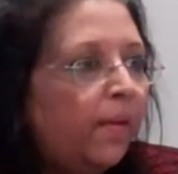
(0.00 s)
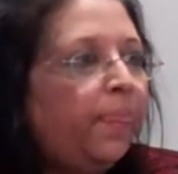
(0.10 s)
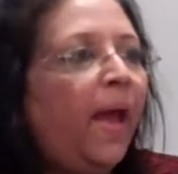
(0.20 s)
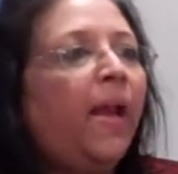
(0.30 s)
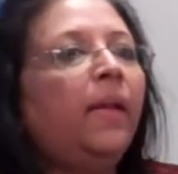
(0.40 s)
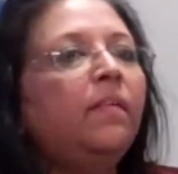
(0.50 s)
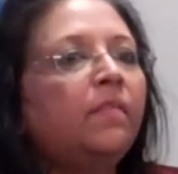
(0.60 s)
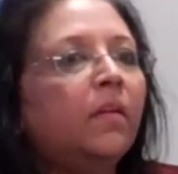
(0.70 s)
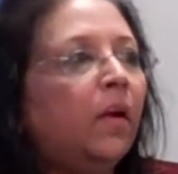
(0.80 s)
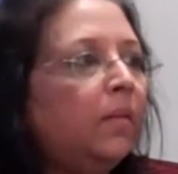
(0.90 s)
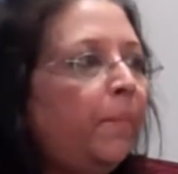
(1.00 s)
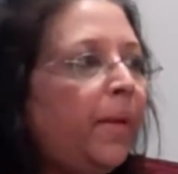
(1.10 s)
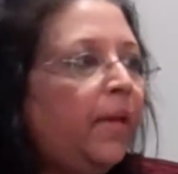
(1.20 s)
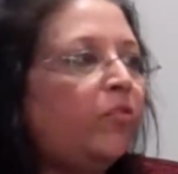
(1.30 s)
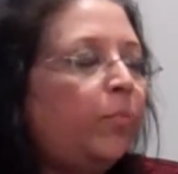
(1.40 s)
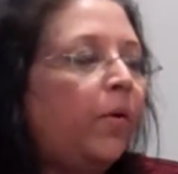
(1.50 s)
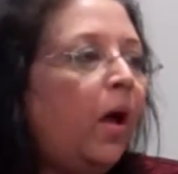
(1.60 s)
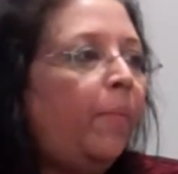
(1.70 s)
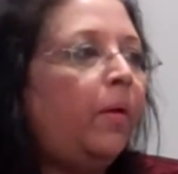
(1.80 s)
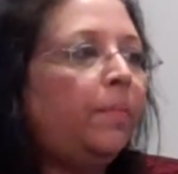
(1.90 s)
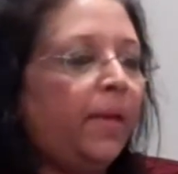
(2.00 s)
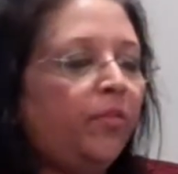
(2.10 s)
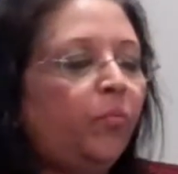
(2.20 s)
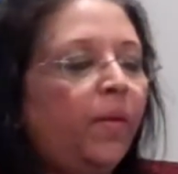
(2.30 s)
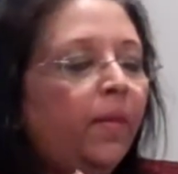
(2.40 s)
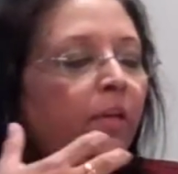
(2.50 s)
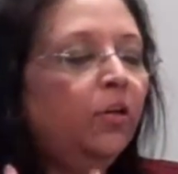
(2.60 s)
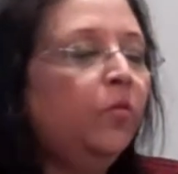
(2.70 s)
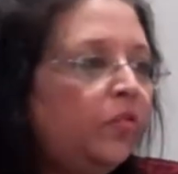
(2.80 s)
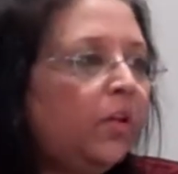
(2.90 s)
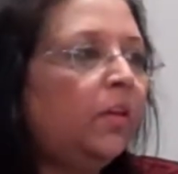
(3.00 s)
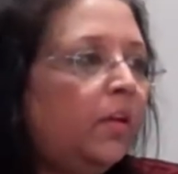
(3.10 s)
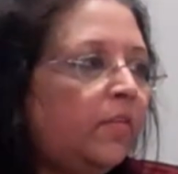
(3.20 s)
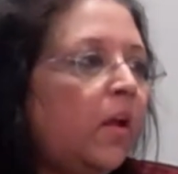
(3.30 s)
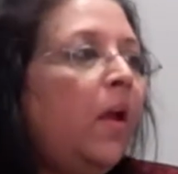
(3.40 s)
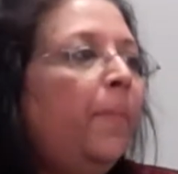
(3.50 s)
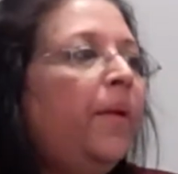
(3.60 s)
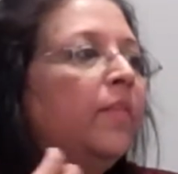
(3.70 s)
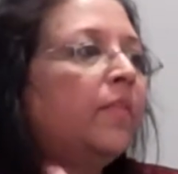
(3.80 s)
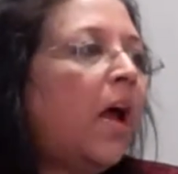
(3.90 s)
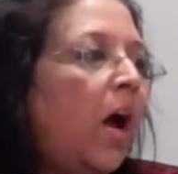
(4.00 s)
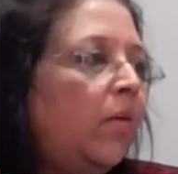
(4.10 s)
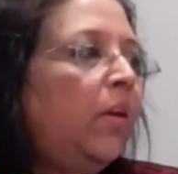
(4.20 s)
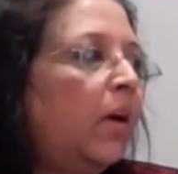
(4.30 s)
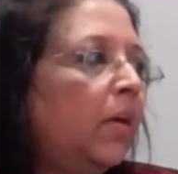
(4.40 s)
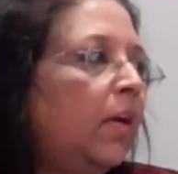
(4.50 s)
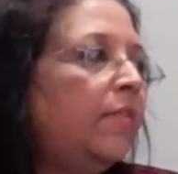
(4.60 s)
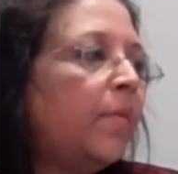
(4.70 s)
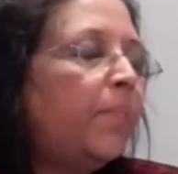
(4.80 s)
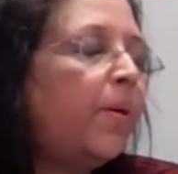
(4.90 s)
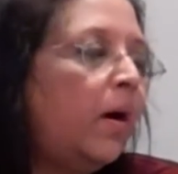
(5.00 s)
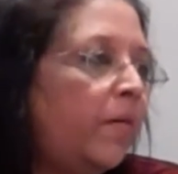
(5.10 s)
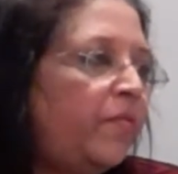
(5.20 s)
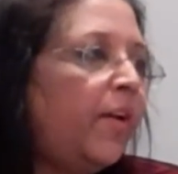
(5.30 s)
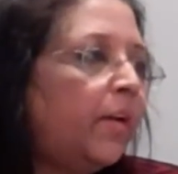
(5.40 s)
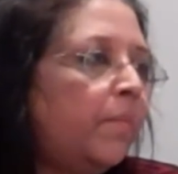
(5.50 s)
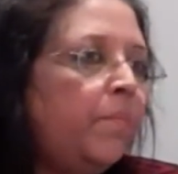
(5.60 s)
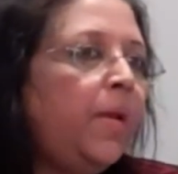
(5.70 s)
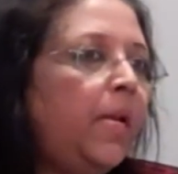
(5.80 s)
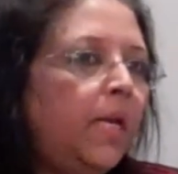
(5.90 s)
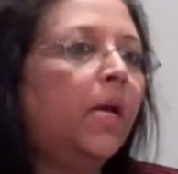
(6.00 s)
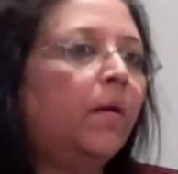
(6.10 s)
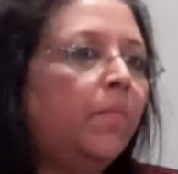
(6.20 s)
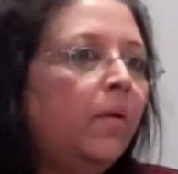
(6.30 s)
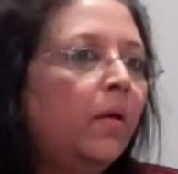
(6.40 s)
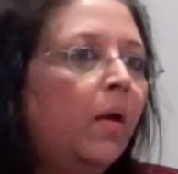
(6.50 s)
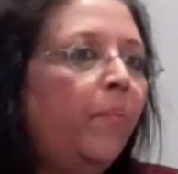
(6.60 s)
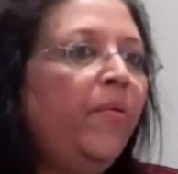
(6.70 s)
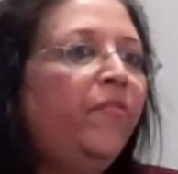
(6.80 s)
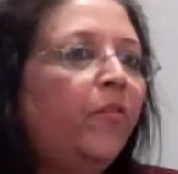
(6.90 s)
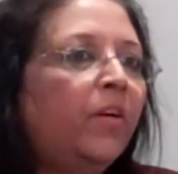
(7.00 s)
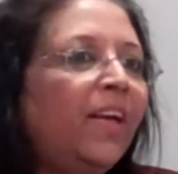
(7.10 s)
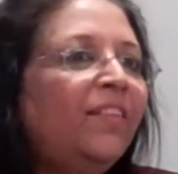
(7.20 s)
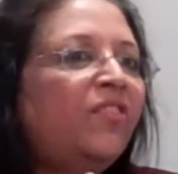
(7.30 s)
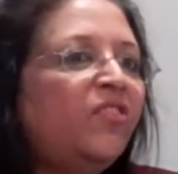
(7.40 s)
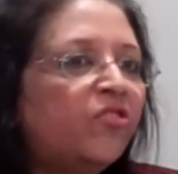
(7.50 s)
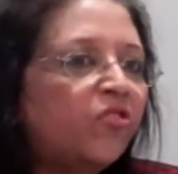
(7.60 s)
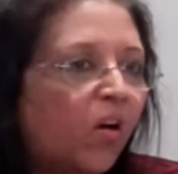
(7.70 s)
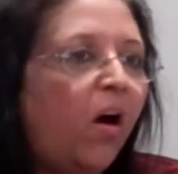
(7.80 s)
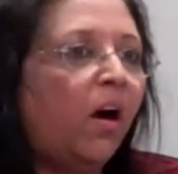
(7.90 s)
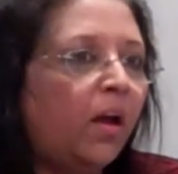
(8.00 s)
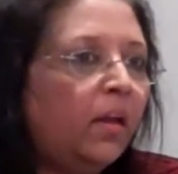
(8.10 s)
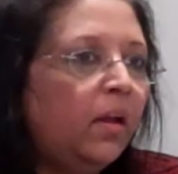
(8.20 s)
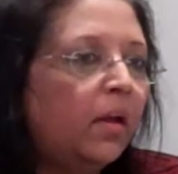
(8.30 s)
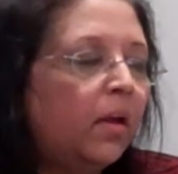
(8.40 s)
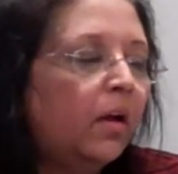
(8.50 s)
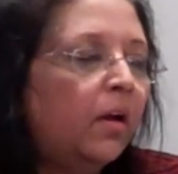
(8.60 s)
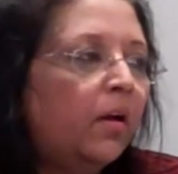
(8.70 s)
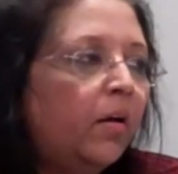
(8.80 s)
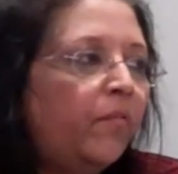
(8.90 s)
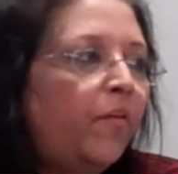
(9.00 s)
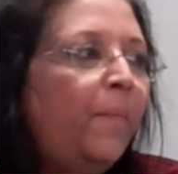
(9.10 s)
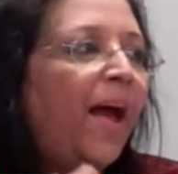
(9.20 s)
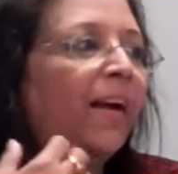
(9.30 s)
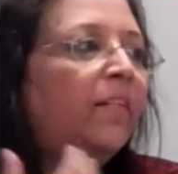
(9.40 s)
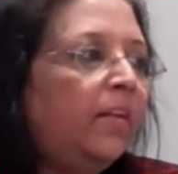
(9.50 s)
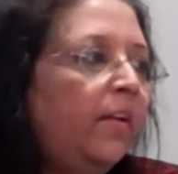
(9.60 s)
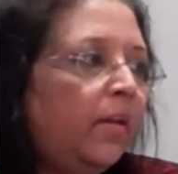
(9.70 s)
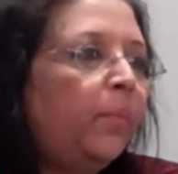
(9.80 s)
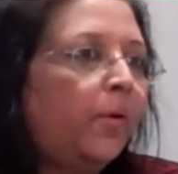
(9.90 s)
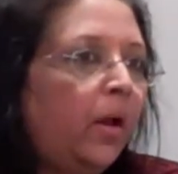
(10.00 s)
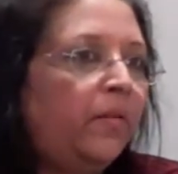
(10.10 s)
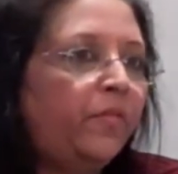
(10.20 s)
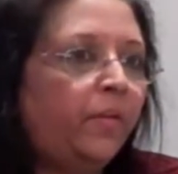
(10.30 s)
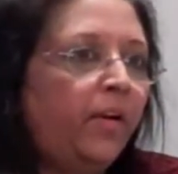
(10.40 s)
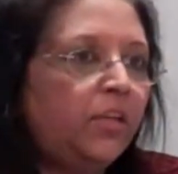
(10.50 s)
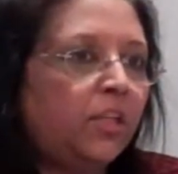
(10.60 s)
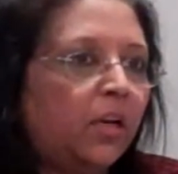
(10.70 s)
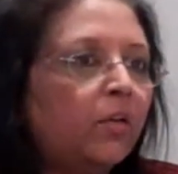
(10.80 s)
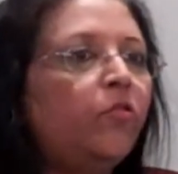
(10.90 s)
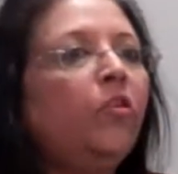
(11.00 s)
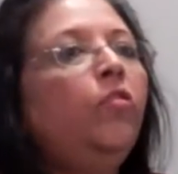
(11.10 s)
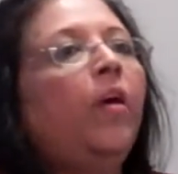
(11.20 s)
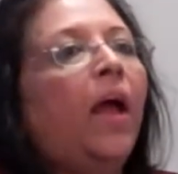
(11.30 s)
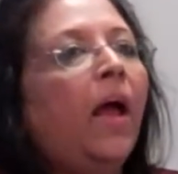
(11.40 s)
That is another biggest problem, is when they're using this, because cow dung is a perfect medium before it's dry for bacterial proliferation. So you